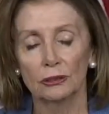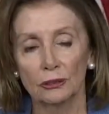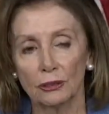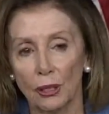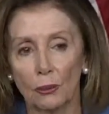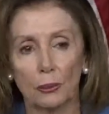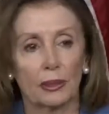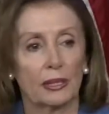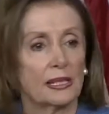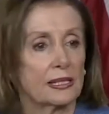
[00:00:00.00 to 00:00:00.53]
You
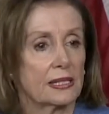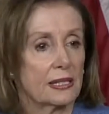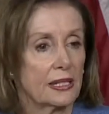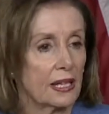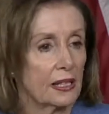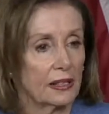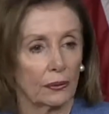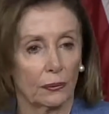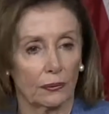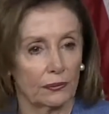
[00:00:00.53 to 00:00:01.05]
know what he
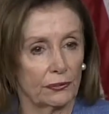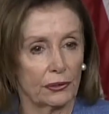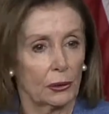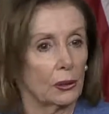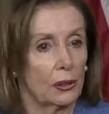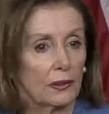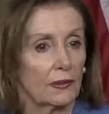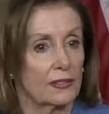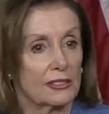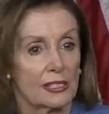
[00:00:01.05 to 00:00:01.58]
said. If you
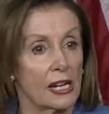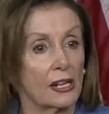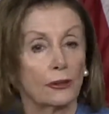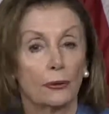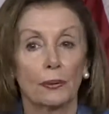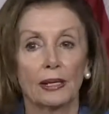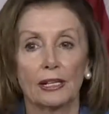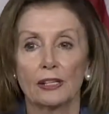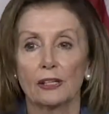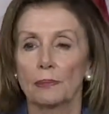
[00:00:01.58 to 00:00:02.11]
could have
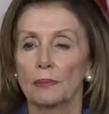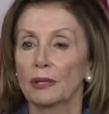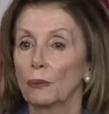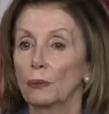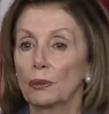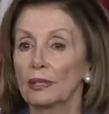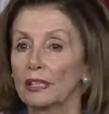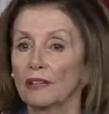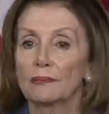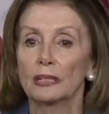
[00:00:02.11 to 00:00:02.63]
exonerated him, he
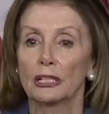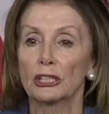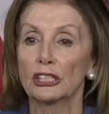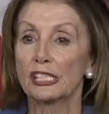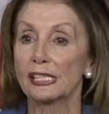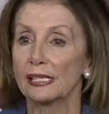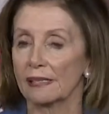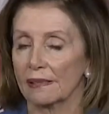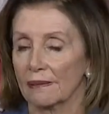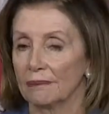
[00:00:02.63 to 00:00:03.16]
would have, but he
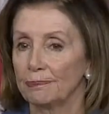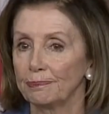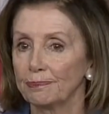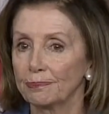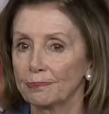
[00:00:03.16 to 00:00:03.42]
didn't.